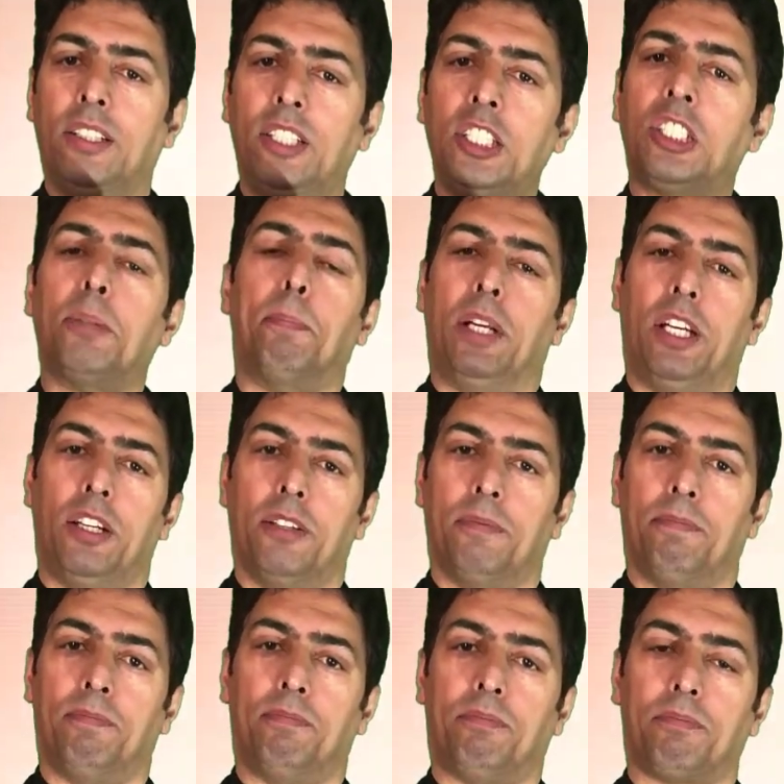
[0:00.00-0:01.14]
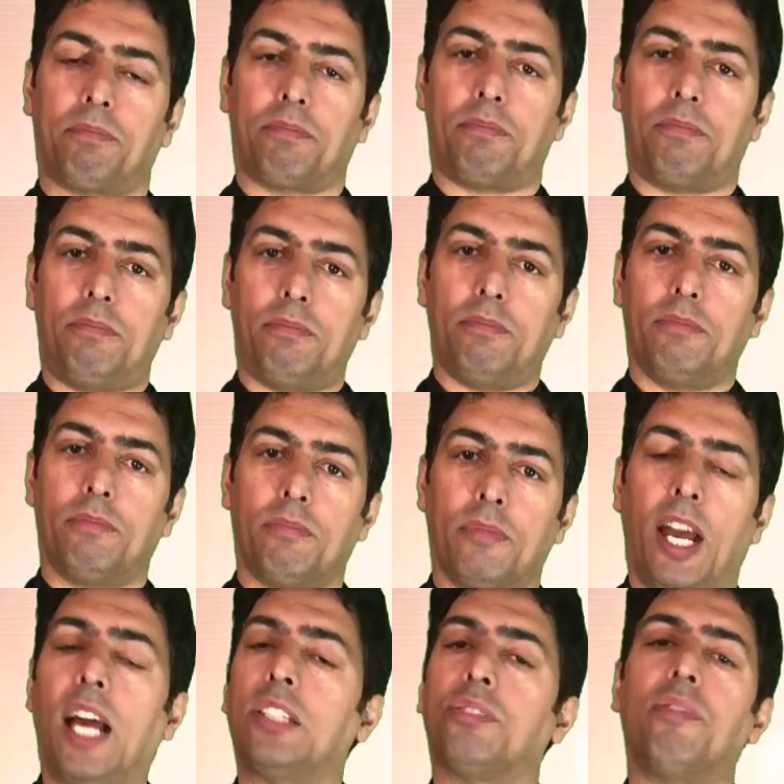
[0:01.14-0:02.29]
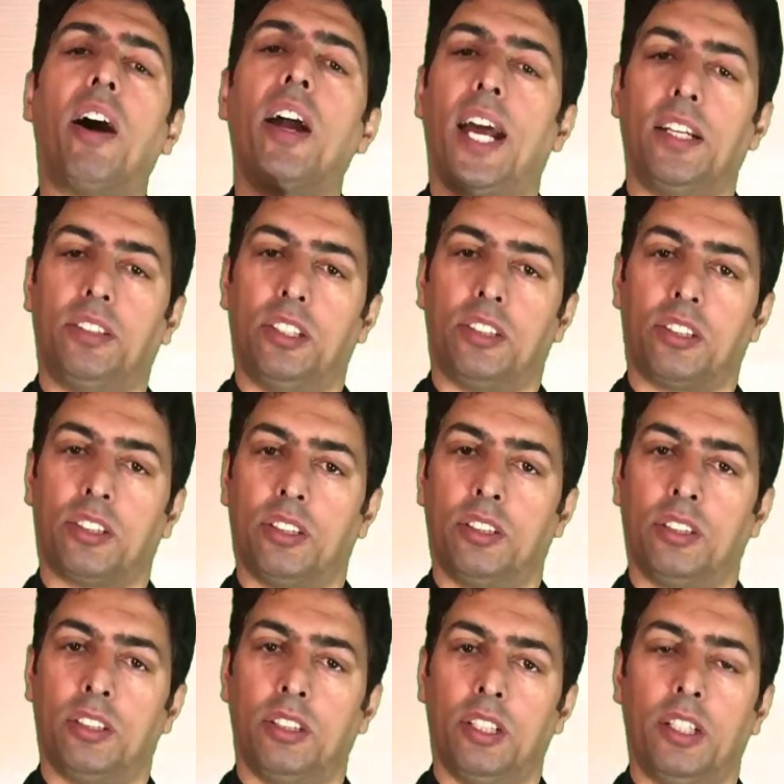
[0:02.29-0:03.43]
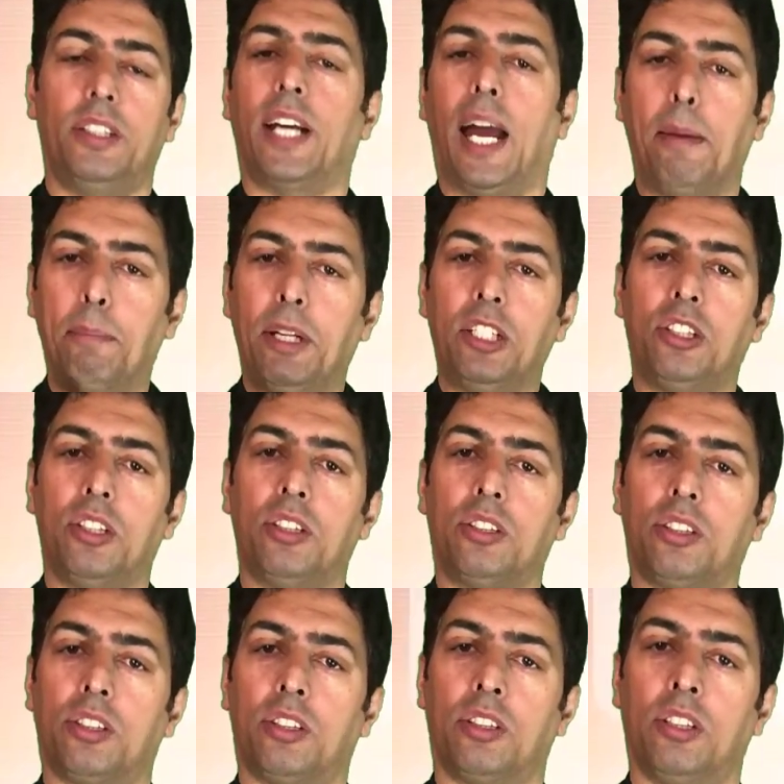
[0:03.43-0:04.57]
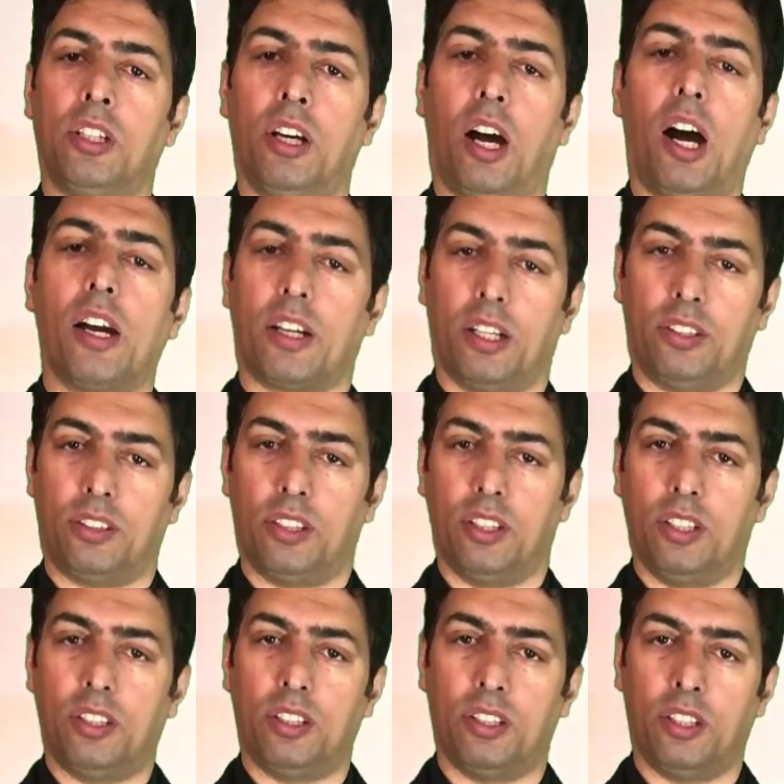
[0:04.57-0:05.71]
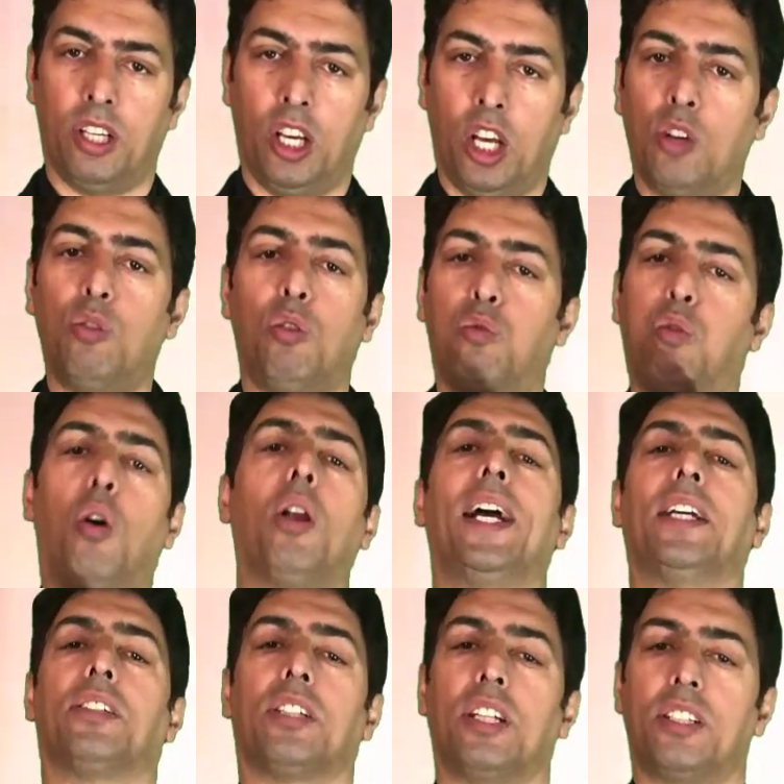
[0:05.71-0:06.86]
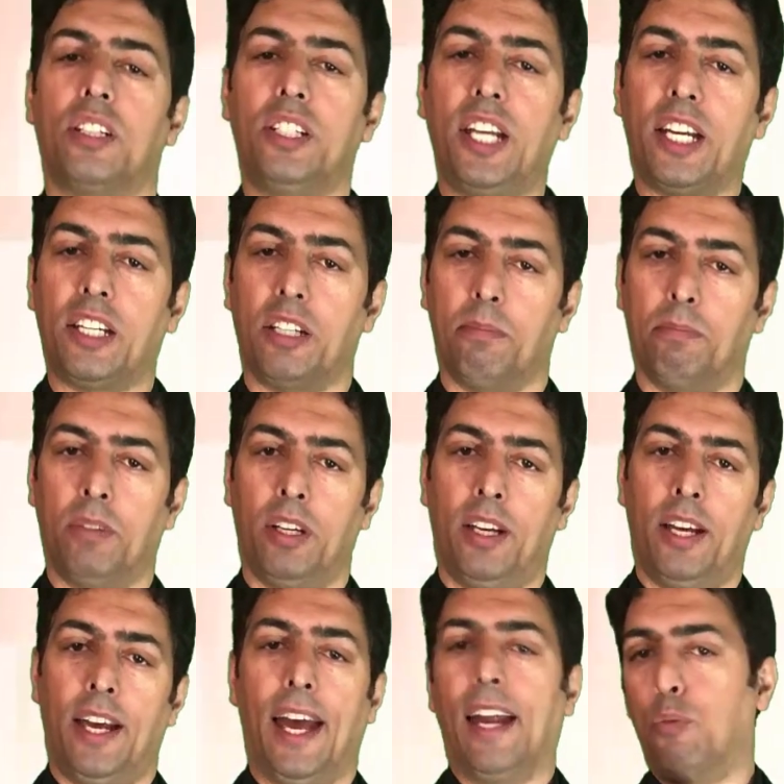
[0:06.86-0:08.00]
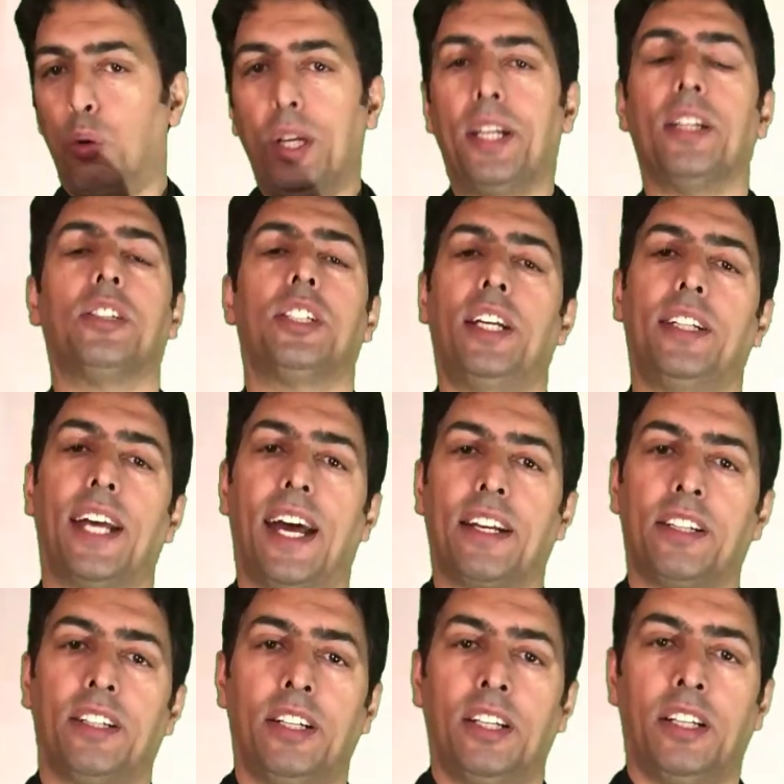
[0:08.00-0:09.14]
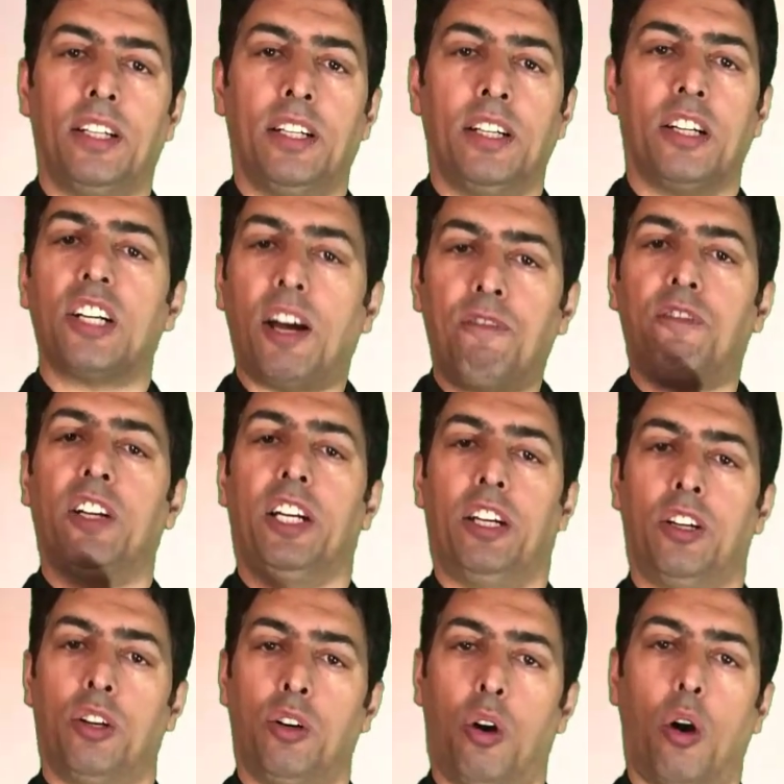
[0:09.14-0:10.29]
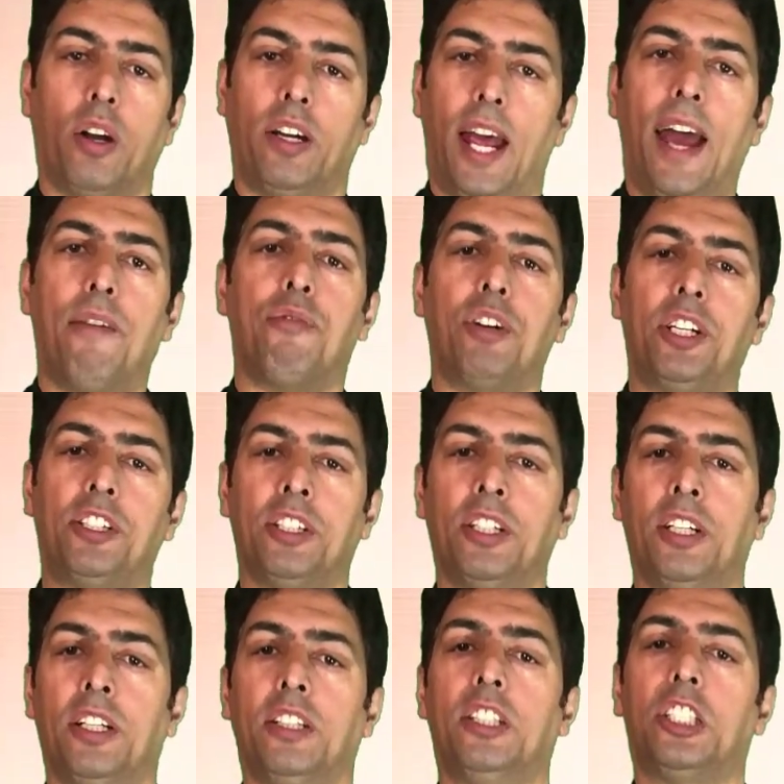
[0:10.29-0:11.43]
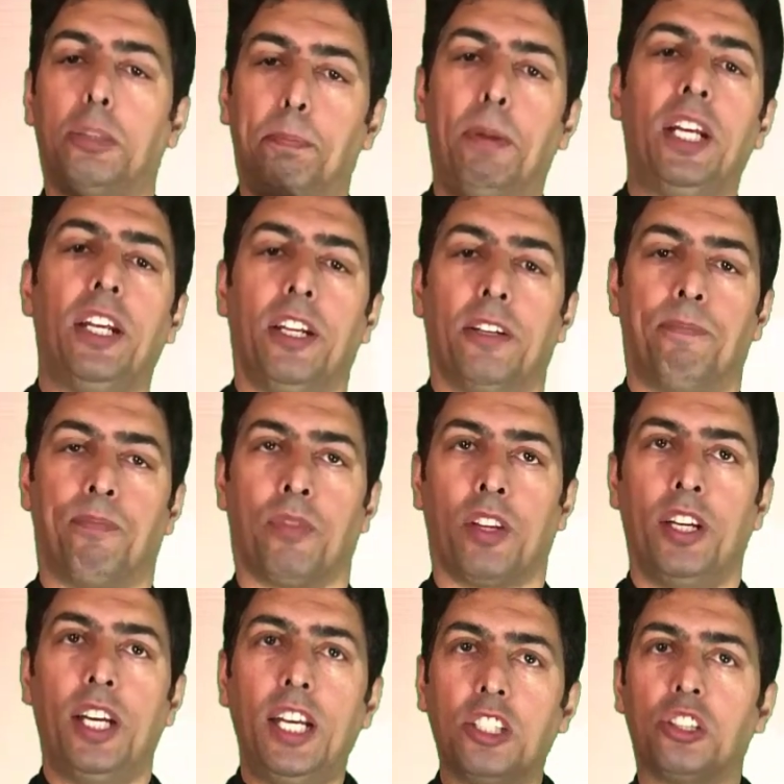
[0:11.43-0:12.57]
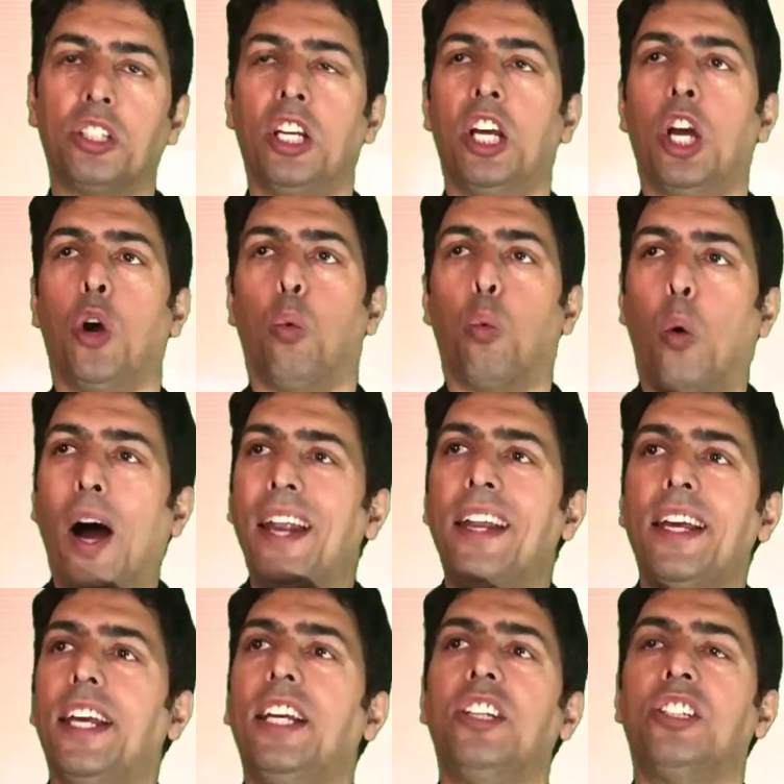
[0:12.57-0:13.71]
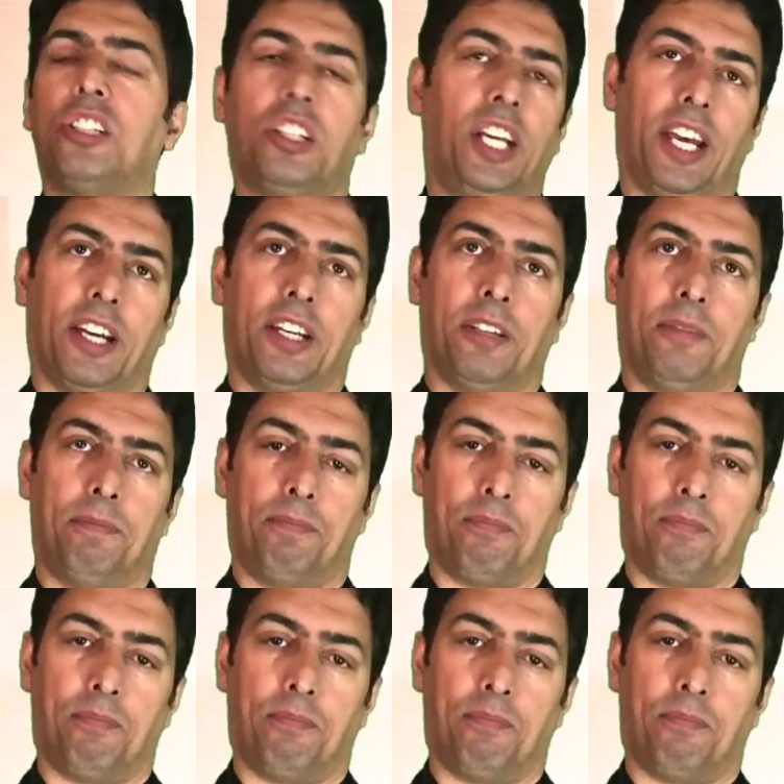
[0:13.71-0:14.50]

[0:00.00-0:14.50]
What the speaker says: This spleen, as far as its dimensions are concerned, we follow a certain dictum, and we can say that roughly, on an average, the spleen is 1 inch thick,